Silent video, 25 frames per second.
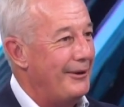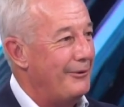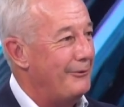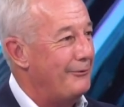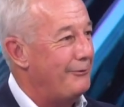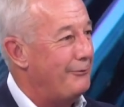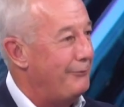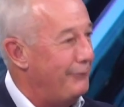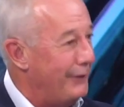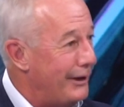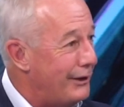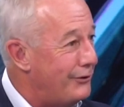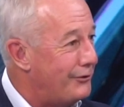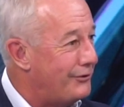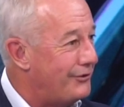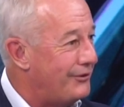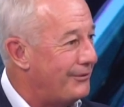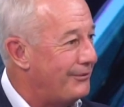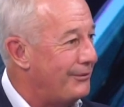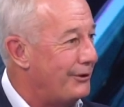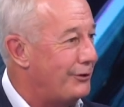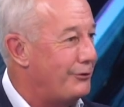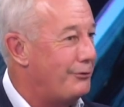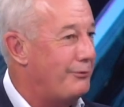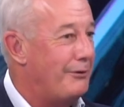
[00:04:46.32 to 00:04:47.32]
fixed,
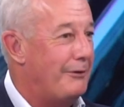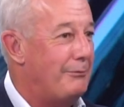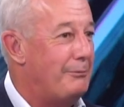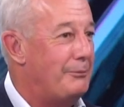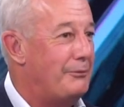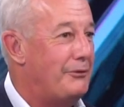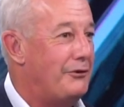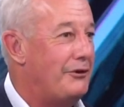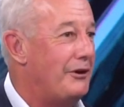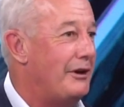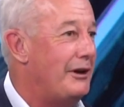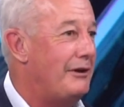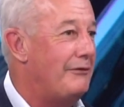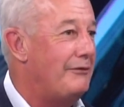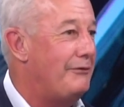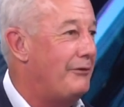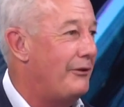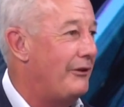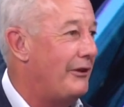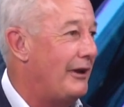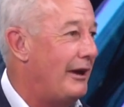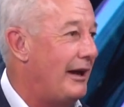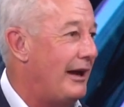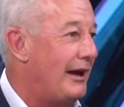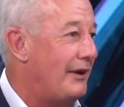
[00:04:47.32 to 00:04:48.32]
which we've seen for
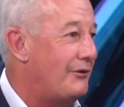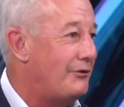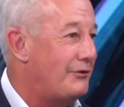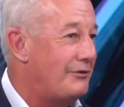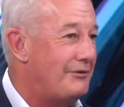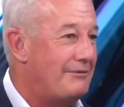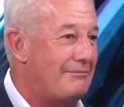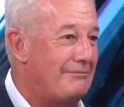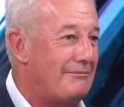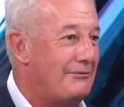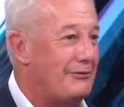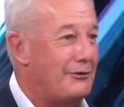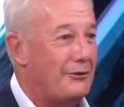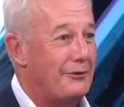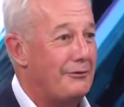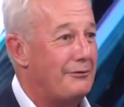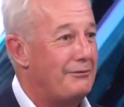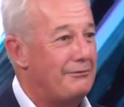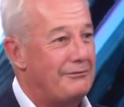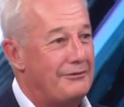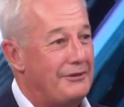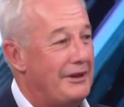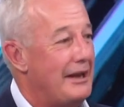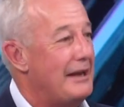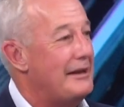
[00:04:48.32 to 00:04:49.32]
the last sort of
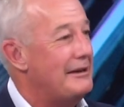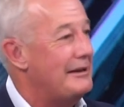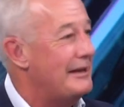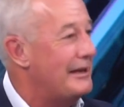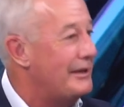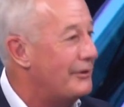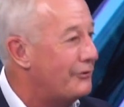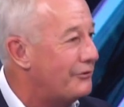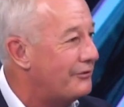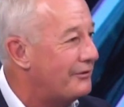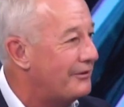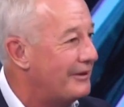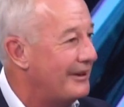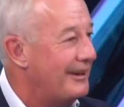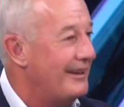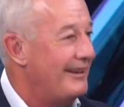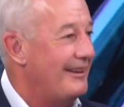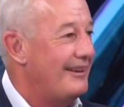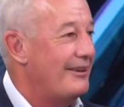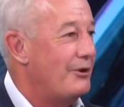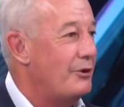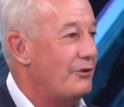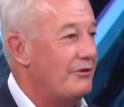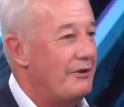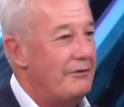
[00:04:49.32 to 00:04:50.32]
10 years.
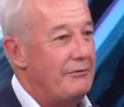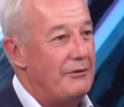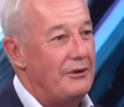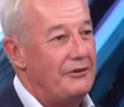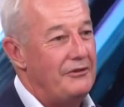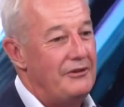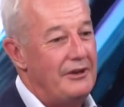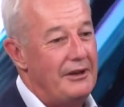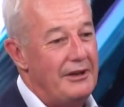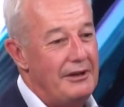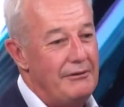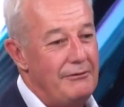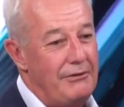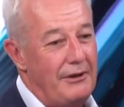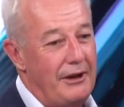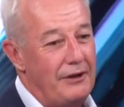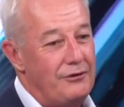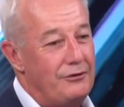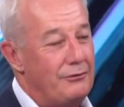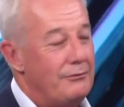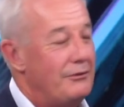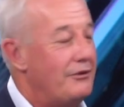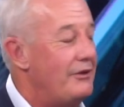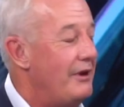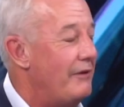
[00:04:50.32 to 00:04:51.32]
Because everyone said
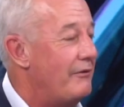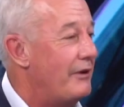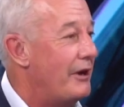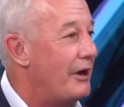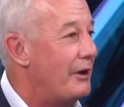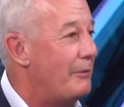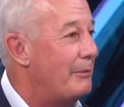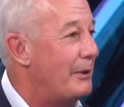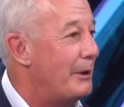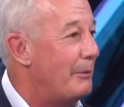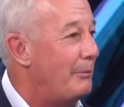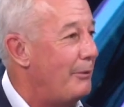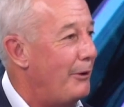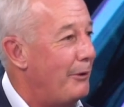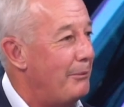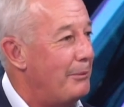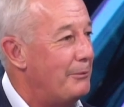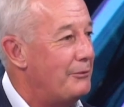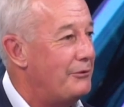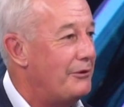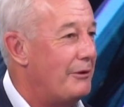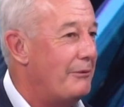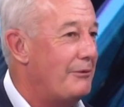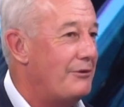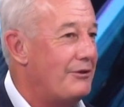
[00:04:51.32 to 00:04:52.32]
inflation was never going to be a problem,
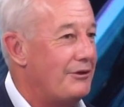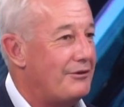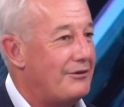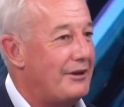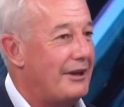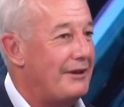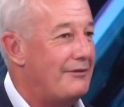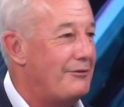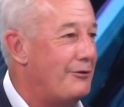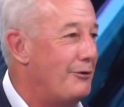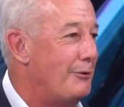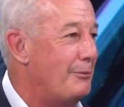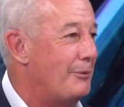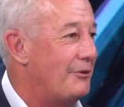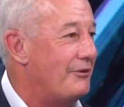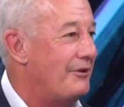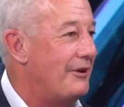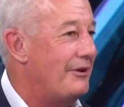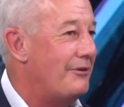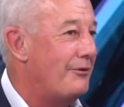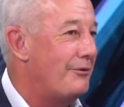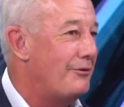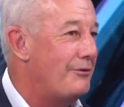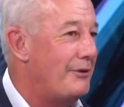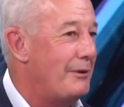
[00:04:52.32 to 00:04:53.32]
so we'll just get 2%
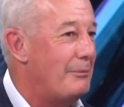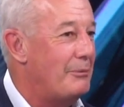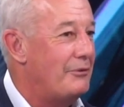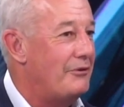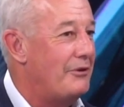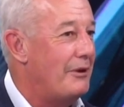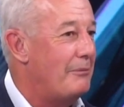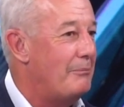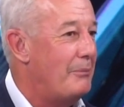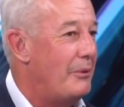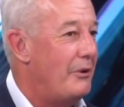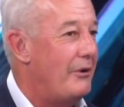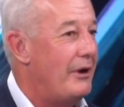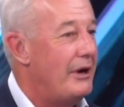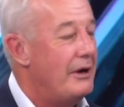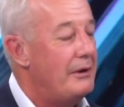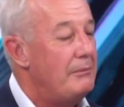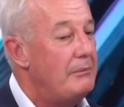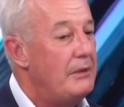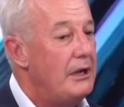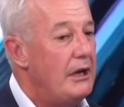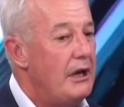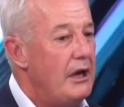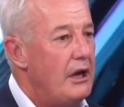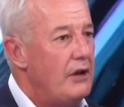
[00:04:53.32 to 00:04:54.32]
or 3% per annum.
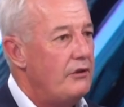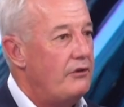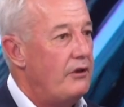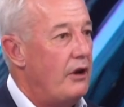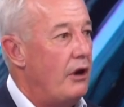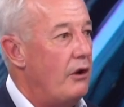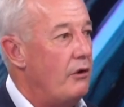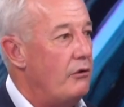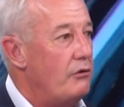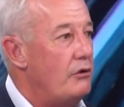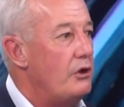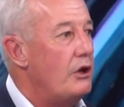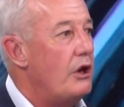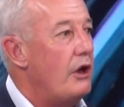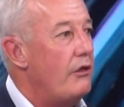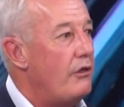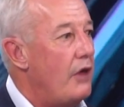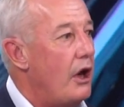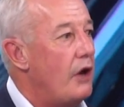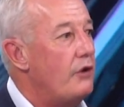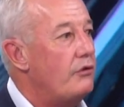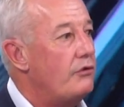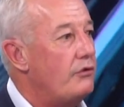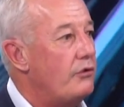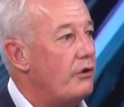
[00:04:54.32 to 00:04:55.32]
So
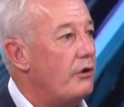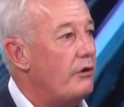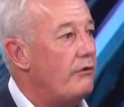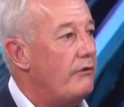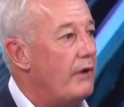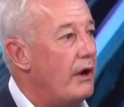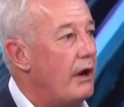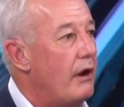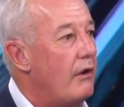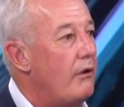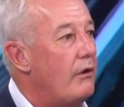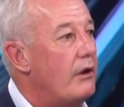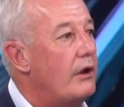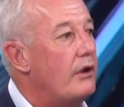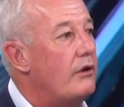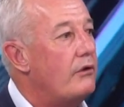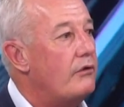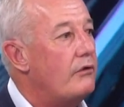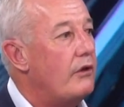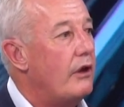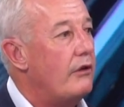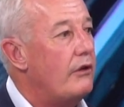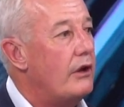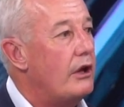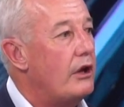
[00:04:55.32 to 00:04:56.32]
those sort of areas,
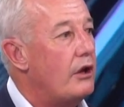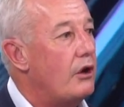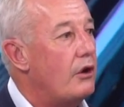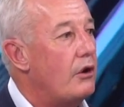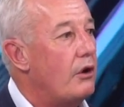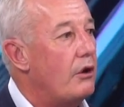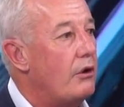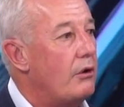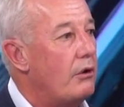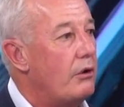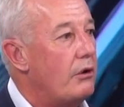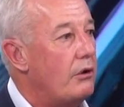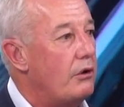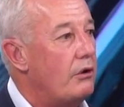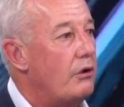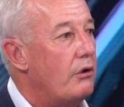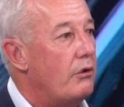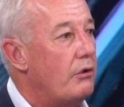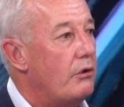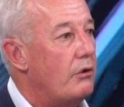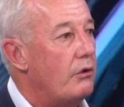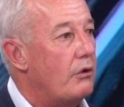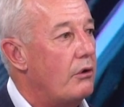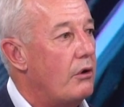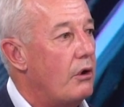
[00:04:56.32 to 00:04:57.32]
I think you got
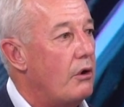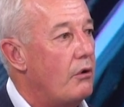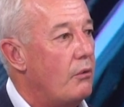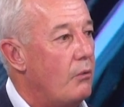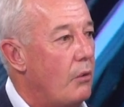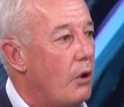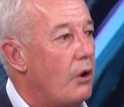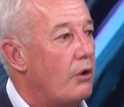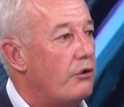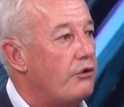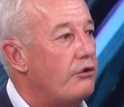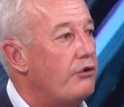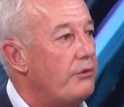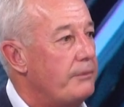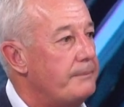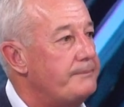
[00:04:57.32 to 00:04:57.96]
to watch.